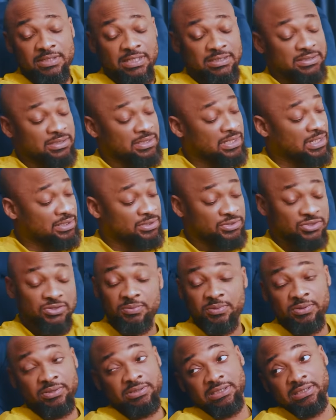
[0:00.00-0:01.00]
That's the kind of
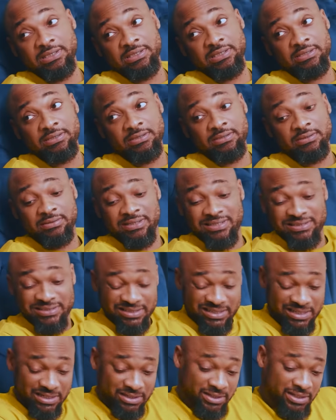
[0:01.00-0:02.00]
support I need. That's the
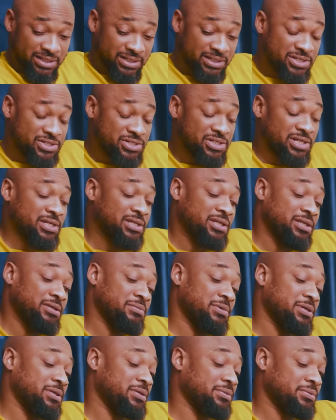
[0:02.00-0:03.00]
kind of energy I need,
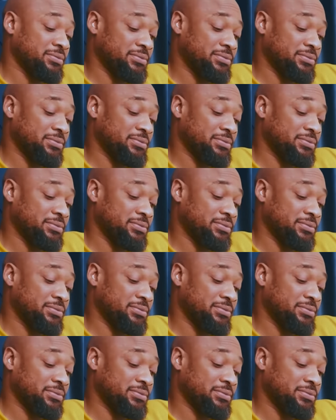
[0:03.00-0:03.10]
man.